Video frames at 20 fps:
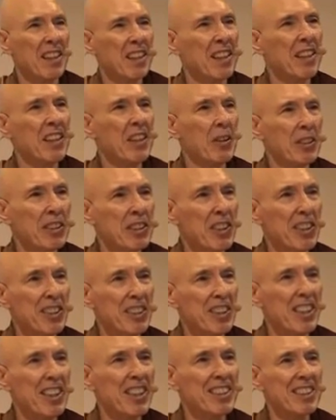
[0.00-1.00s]
you know, is
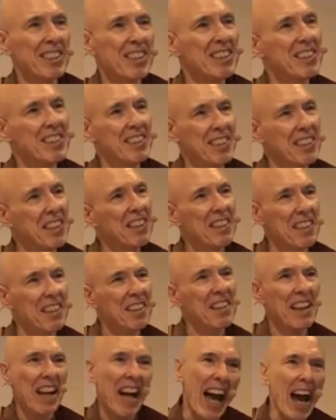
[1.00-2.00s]
just this
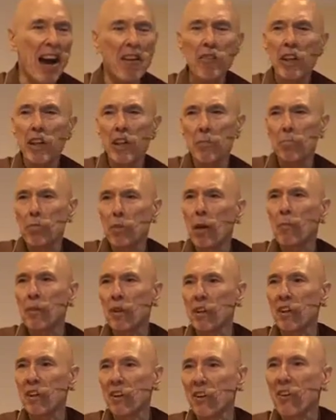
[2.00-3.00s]
Harry the
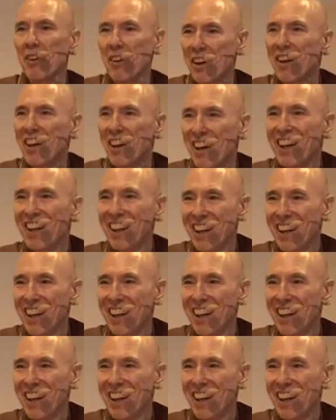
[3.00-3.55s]
plumber or,